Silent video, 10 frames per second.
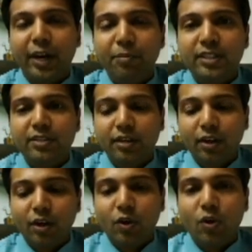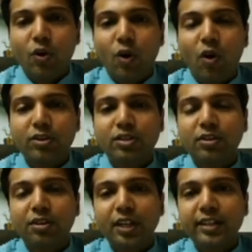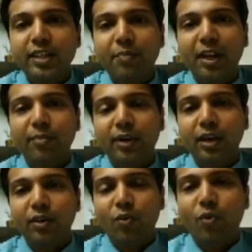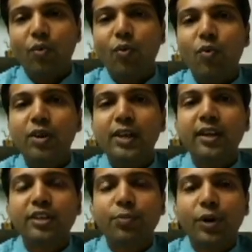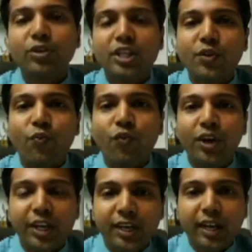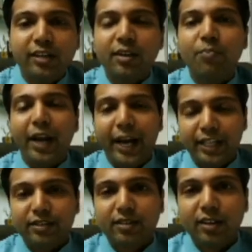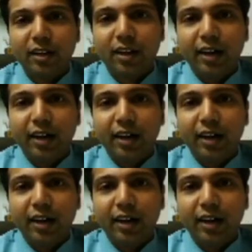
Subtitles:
That means clause 3 is applicable only in respect to section 189 compliance,